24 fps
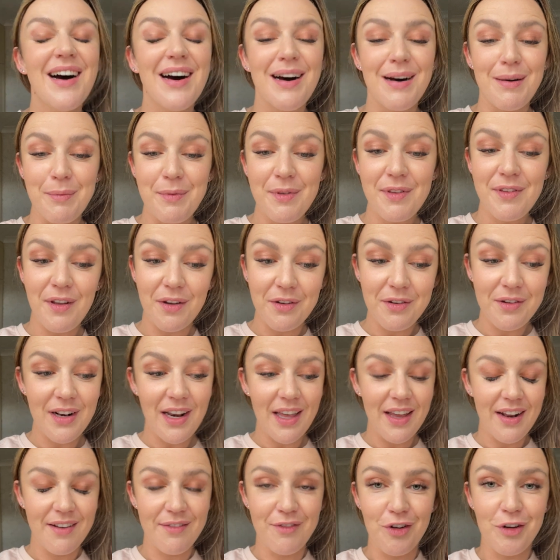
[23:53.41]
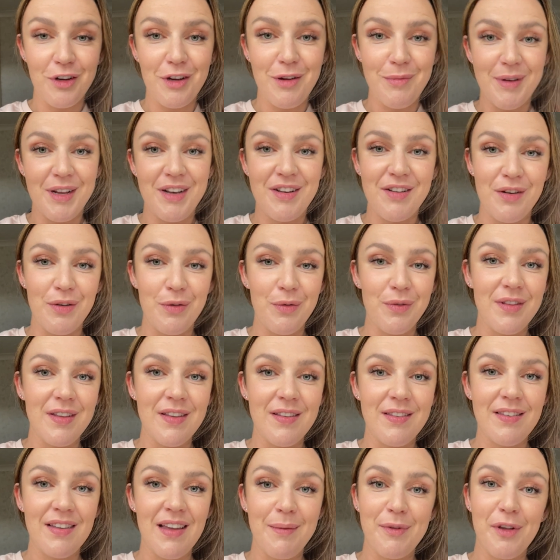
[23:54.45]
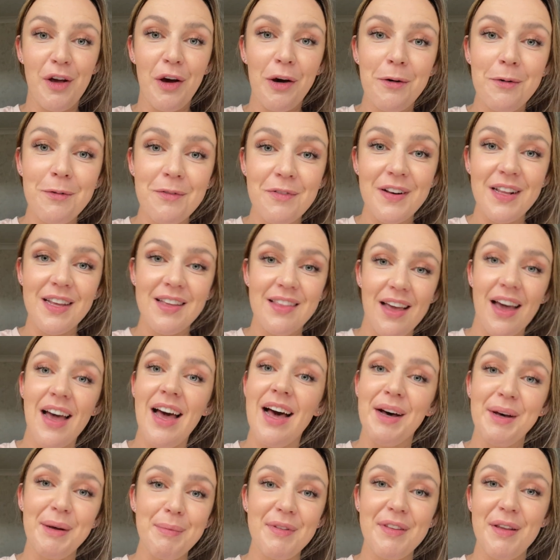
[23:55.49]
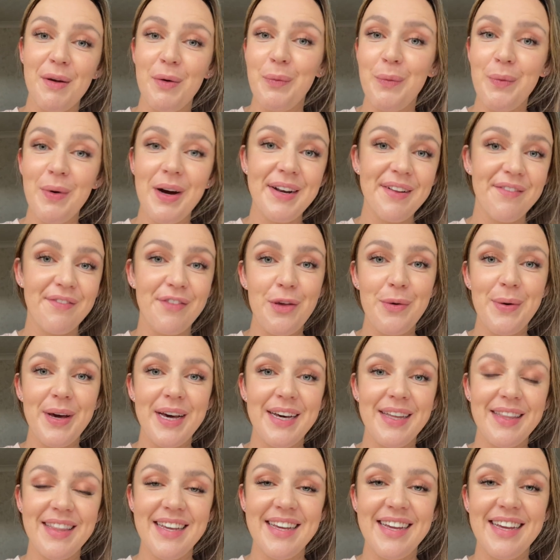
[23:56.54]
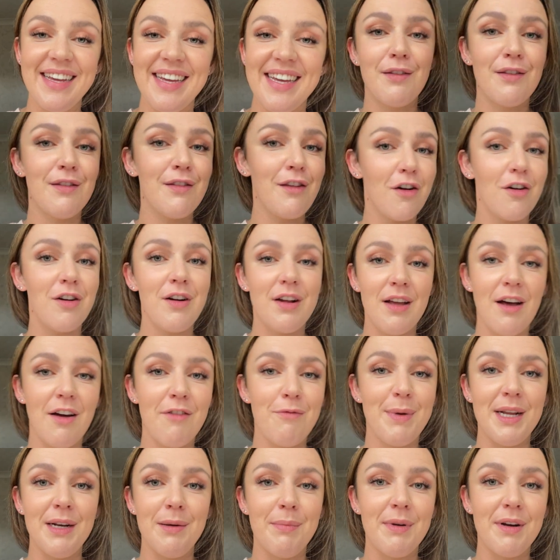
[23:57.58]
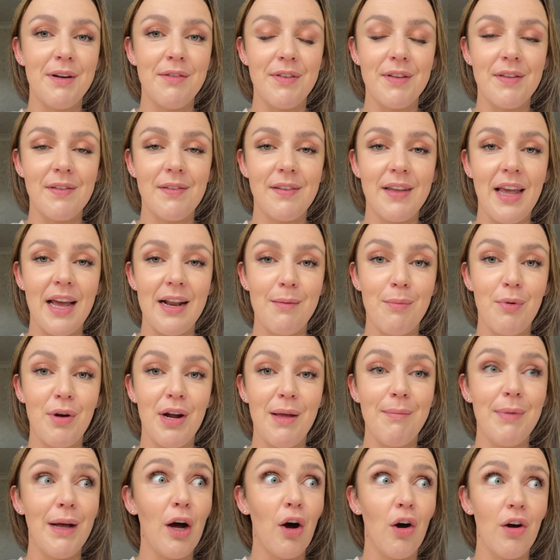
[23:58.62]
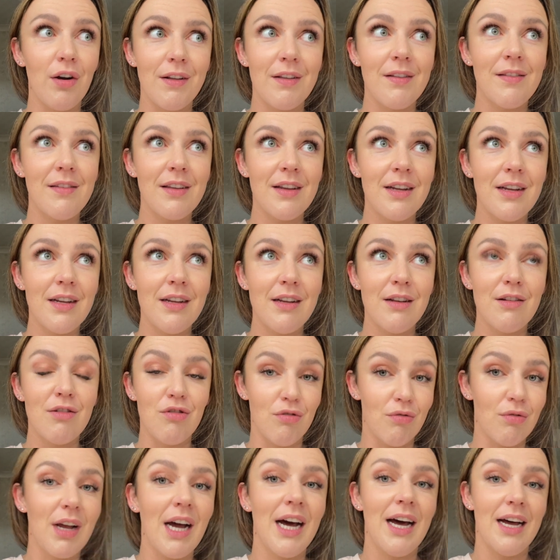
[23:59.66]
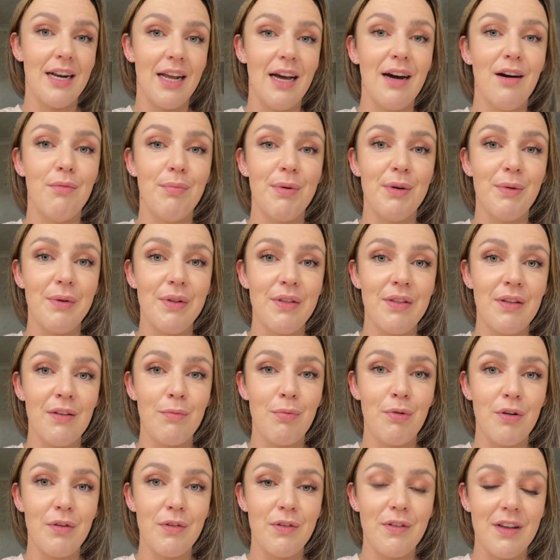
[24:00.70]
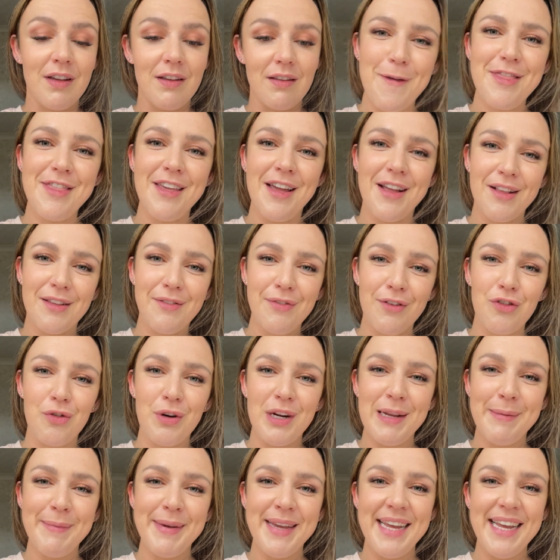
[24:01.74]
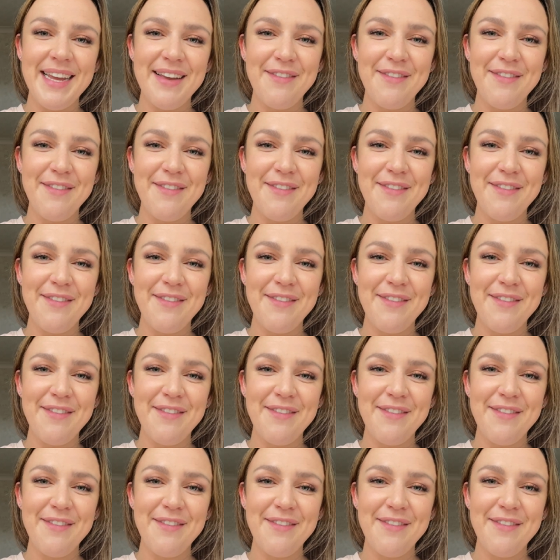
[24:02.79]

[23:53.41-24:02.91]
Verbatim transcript: I'm so glad I've documented all these steps. Hopefully that helps one of you out there. Sorry I've been a bit of a scatterbrain, but honestly, you can't help it with this process. Thanks for joining me.